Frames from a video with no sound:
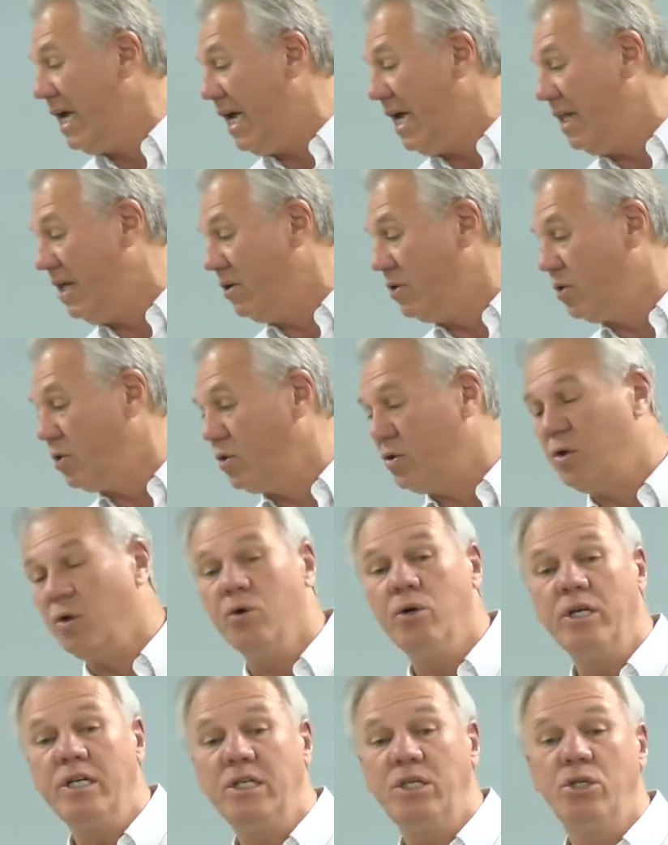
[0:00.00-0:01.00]
and there's
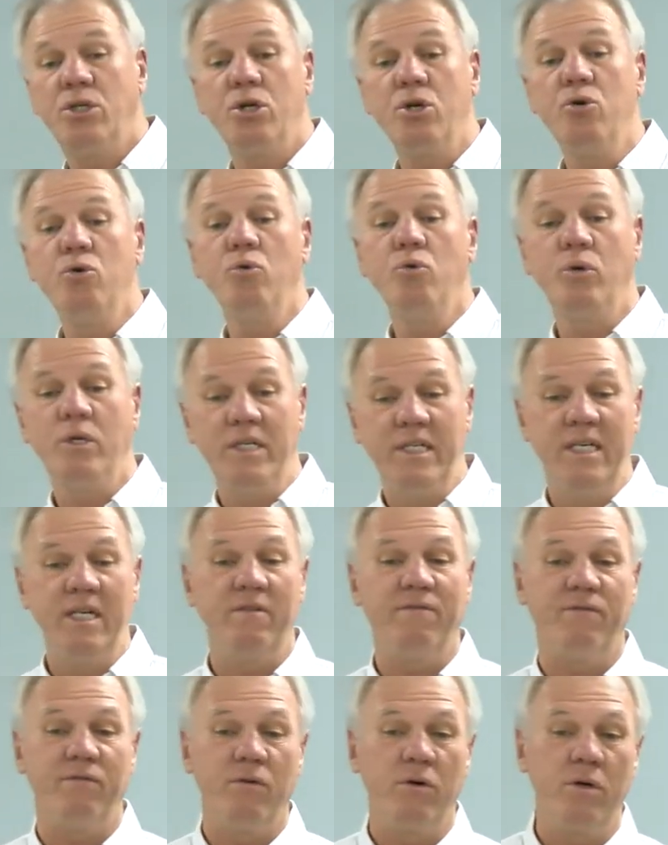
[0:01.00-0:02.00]
32
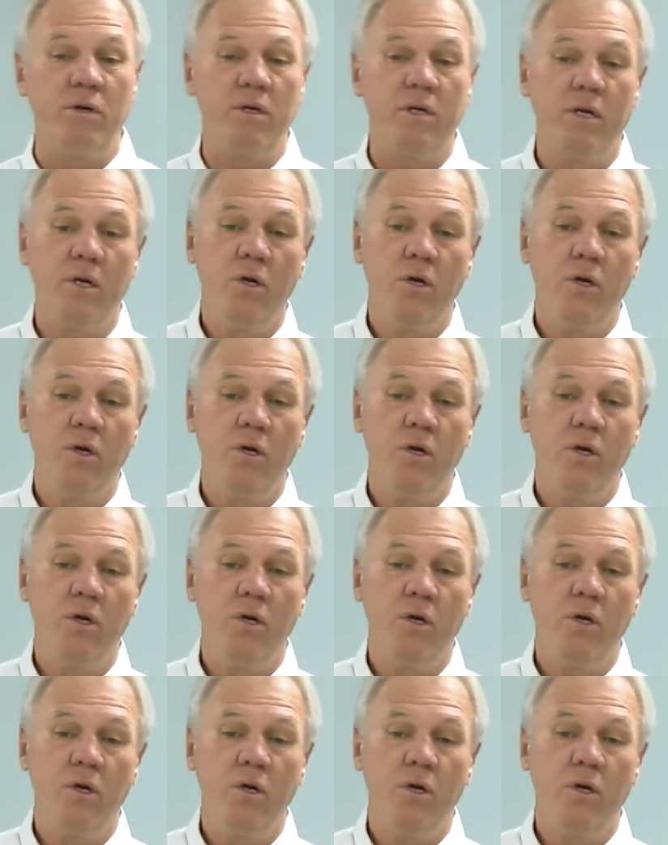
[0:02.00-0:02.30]
different